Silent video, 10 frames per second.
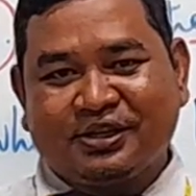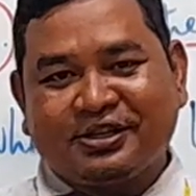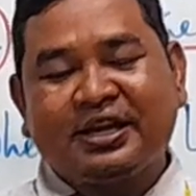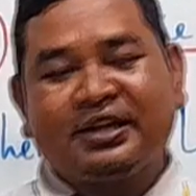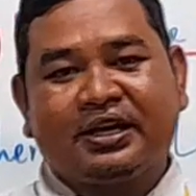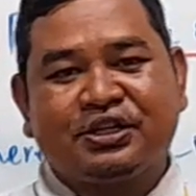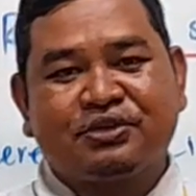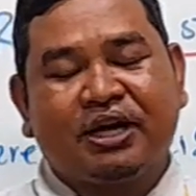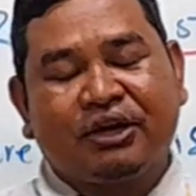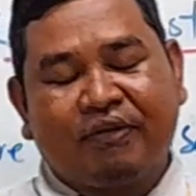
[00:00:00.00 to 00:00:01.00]
thing that you
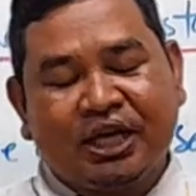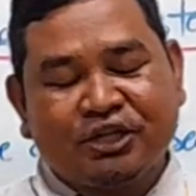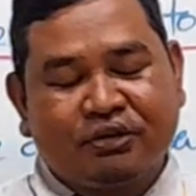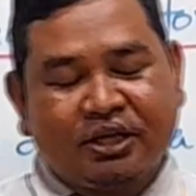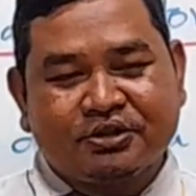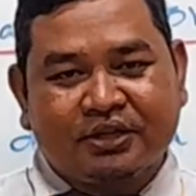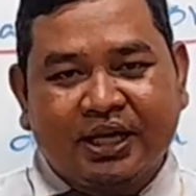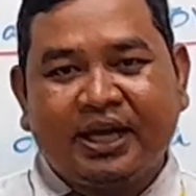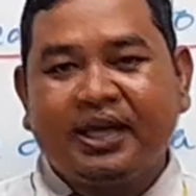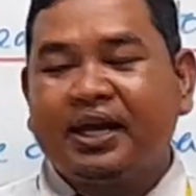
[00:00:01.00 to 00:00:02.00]
are going to know
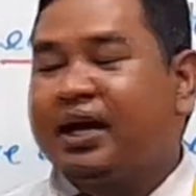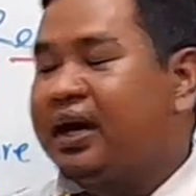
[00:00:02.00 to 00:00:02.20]
today.